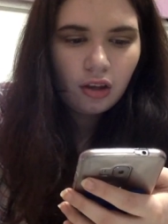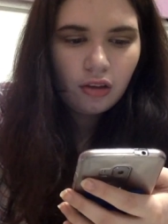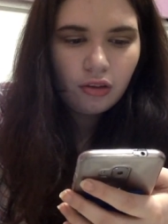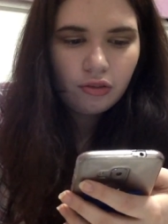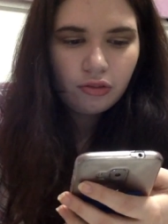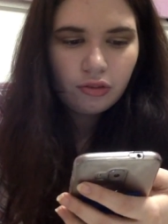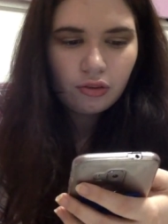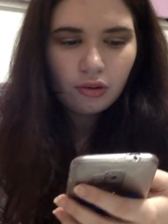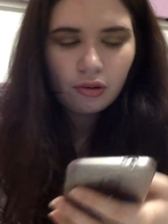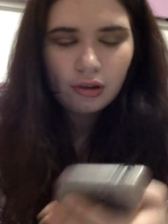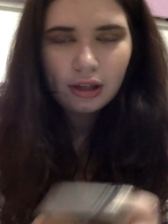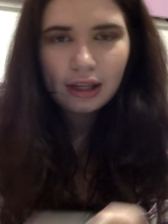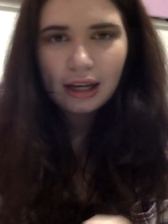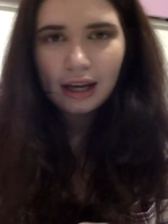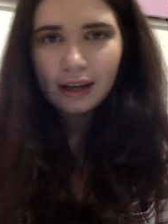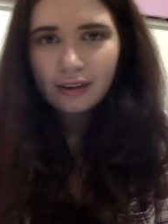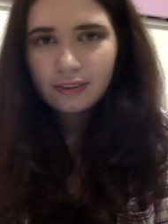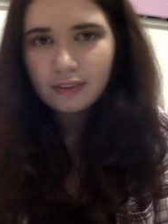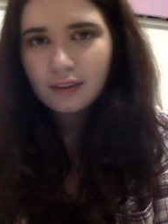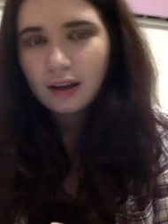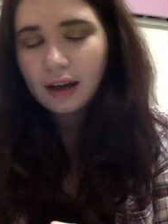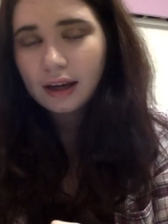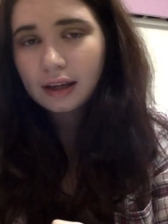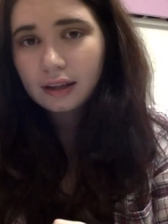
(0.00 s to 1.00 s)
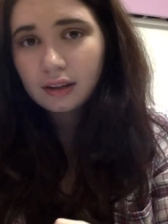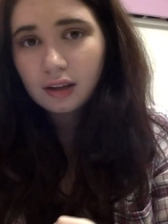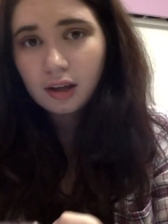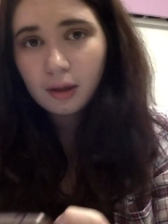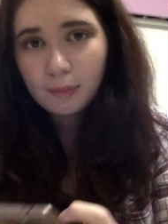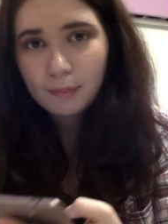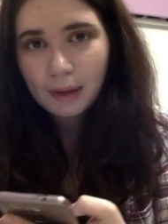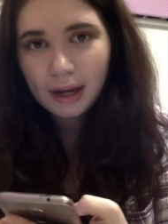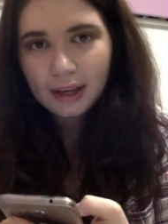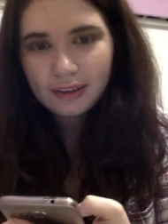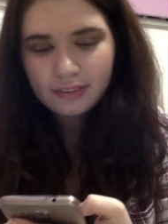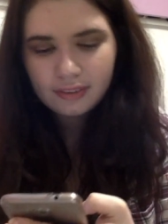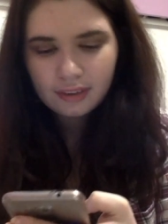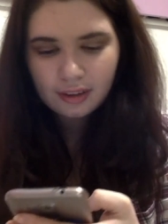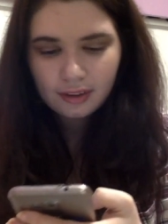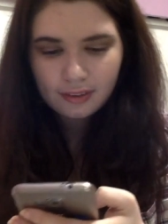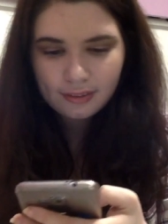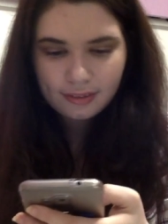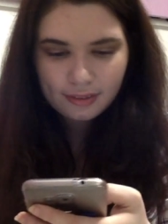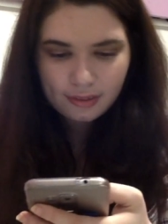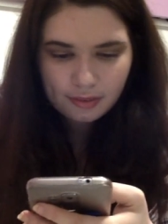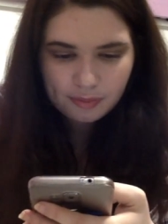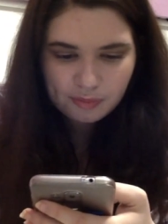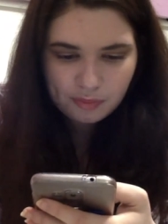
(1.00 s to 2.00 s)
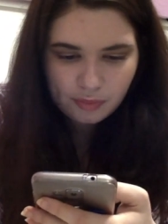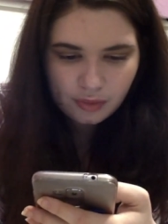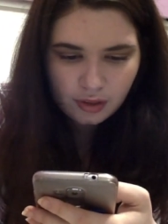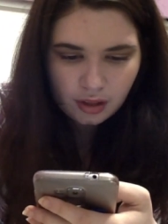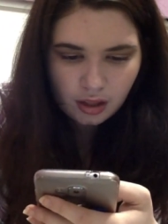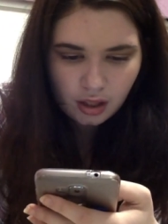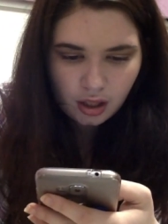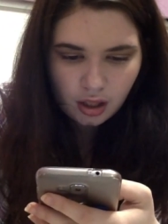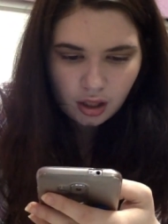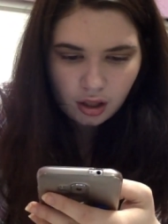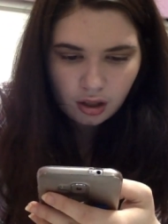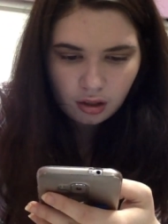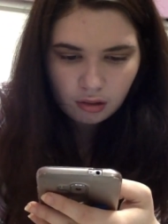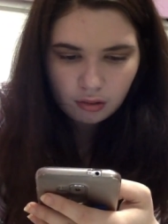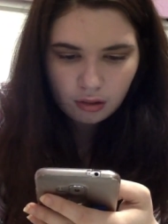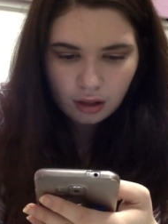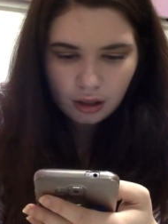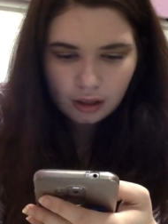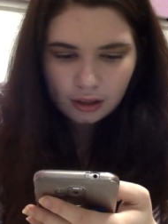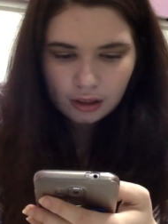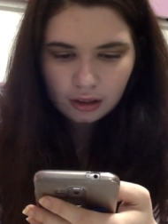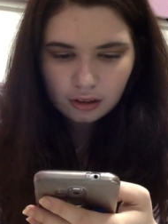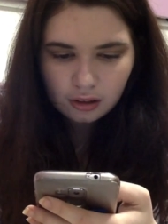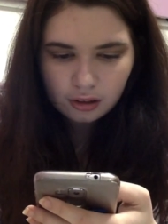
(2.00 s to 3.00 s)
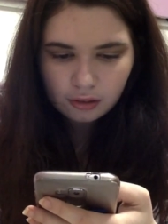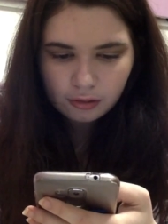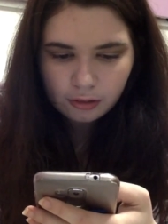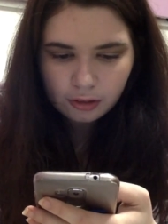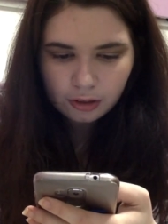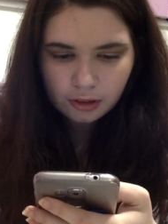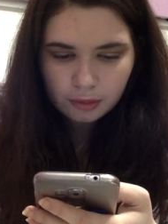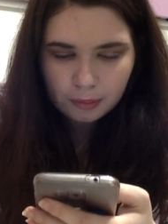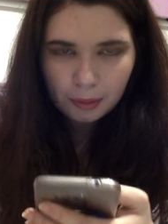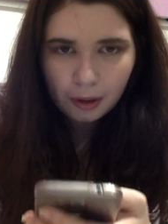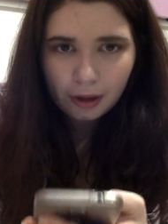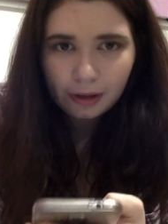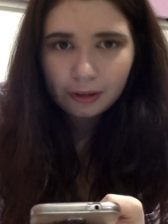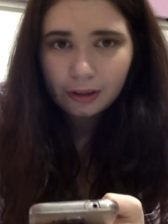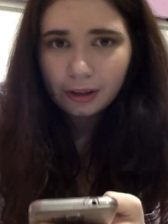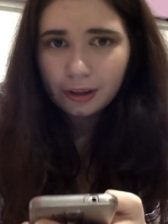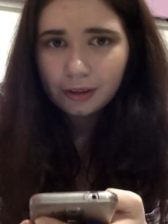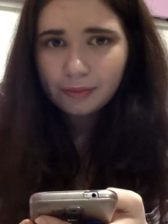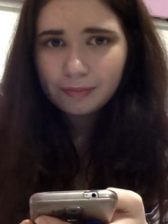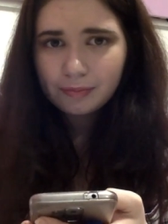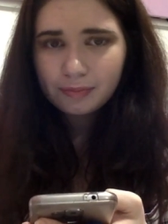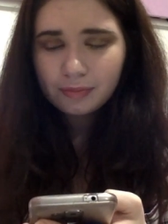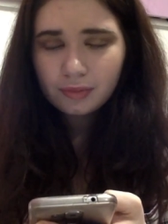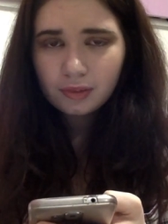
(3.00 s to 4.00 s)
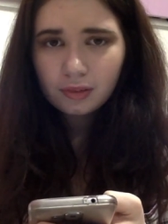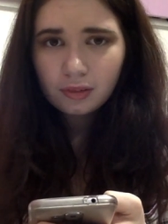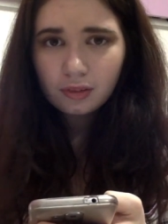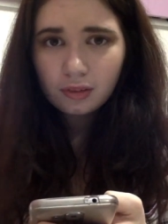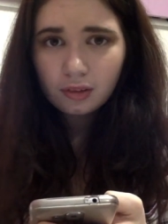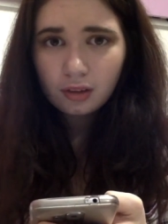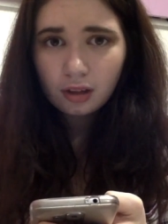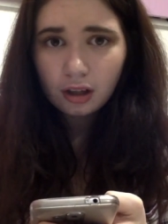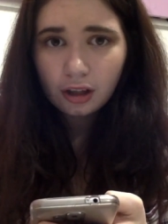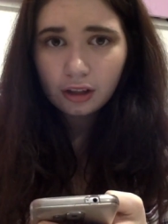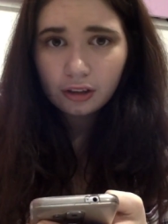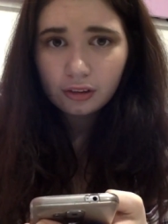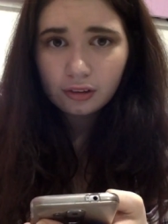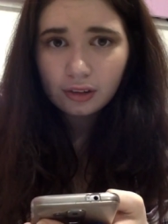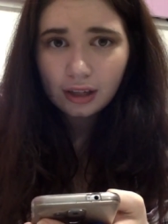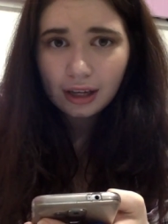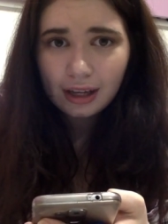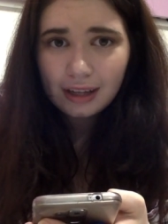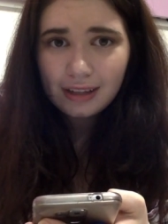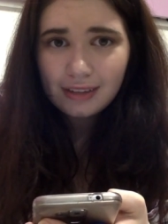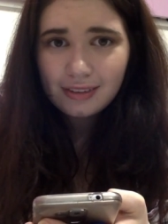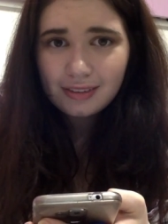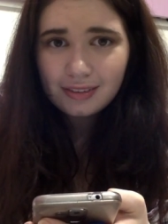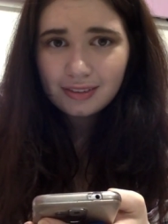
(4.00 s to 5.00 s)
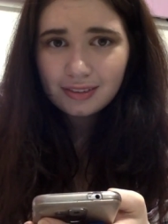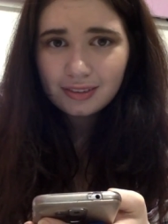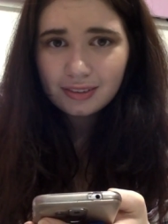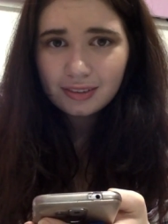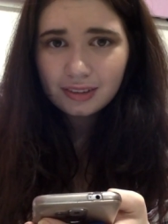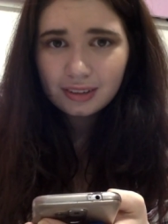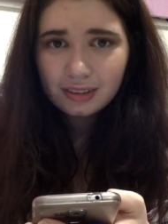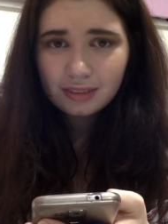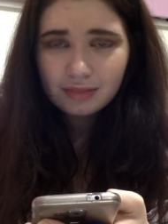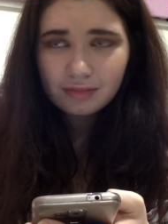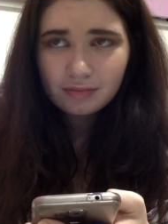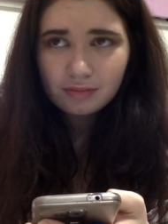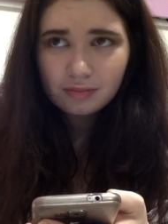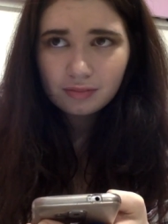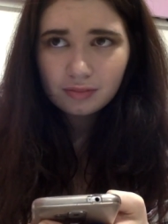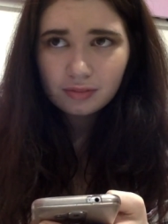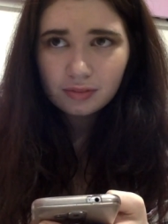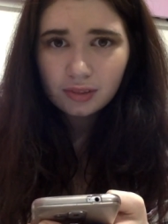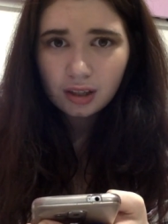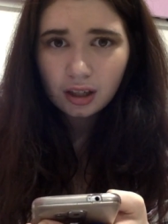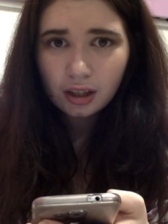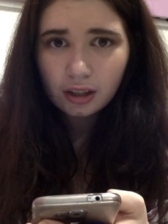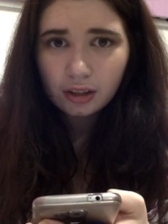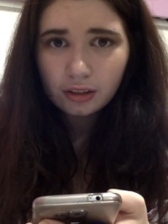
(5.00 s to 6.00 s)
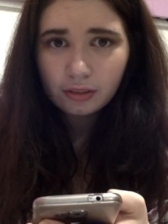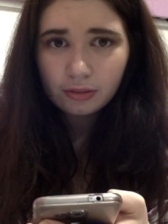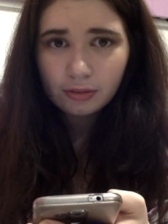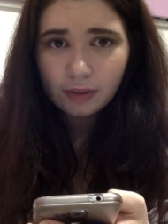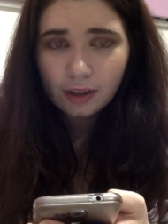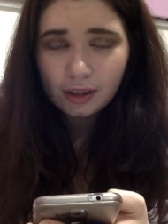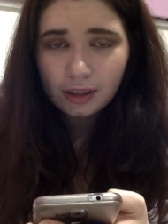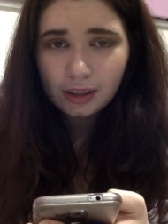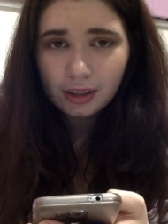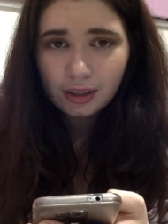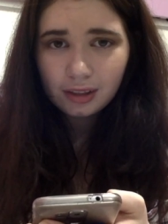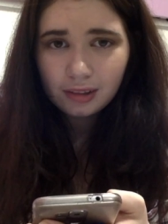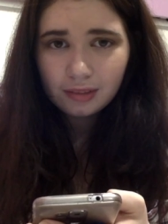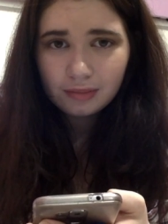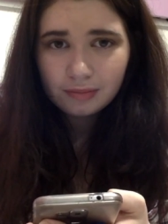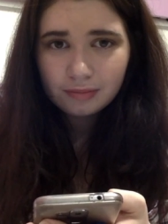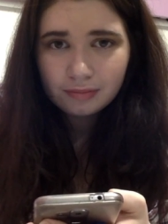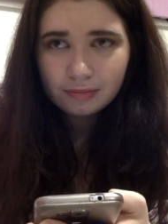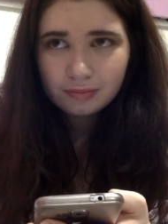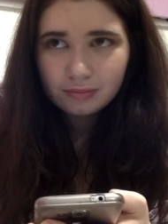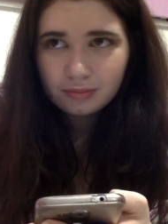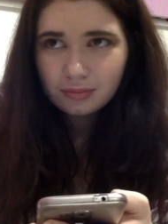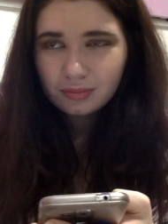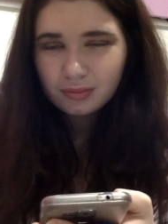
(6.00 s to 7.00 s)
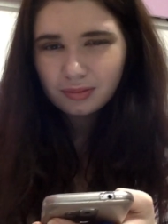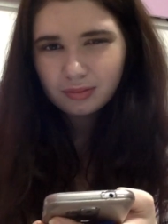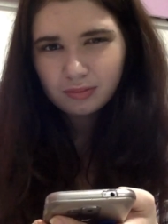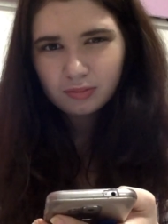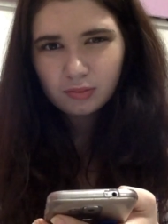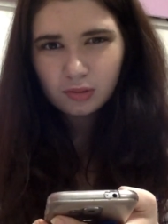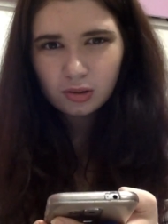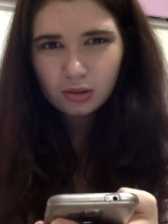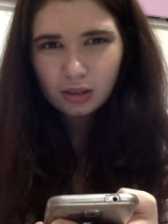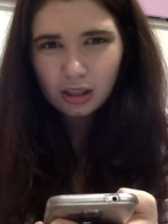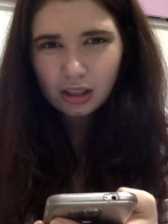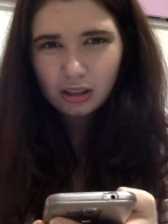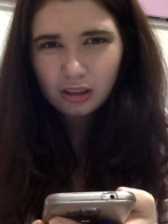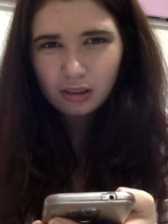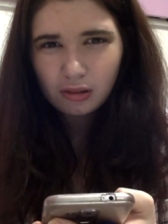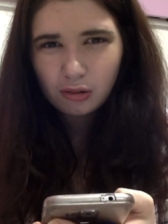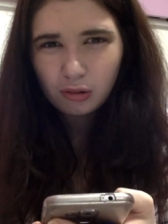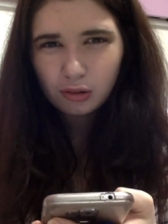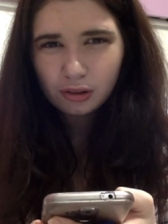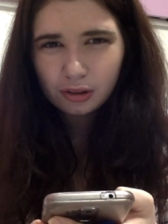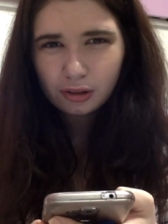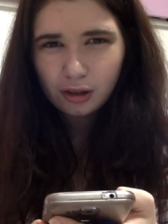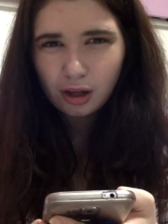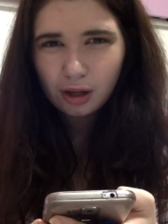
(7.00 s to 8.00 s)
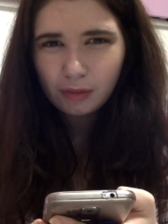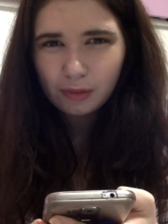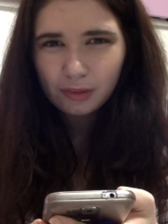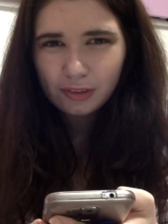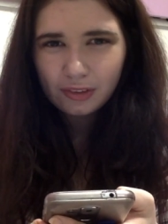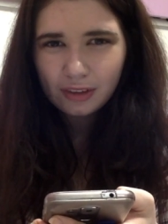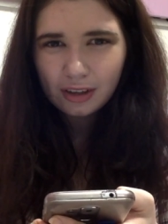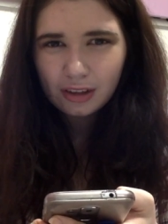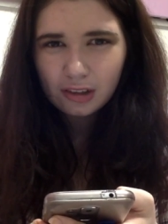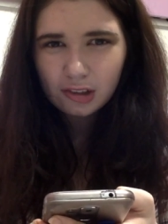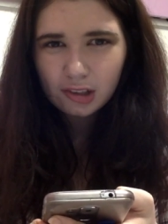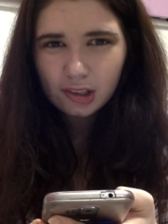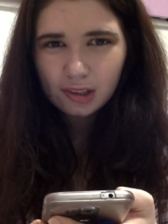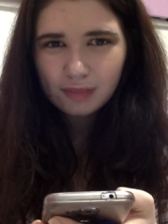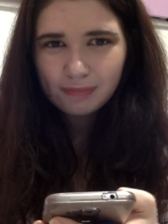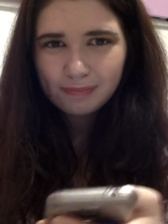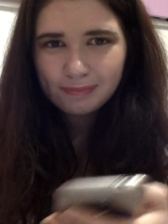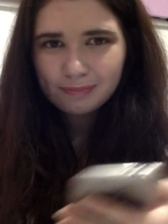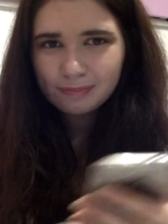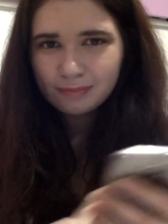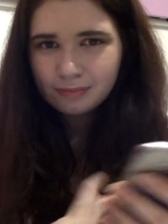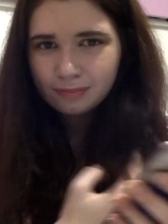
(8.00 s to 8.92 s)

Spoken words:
Zodiac sign, Pisces. Quality you look for in a partner. Are you nice? Are you funny? Can you hold a conversation?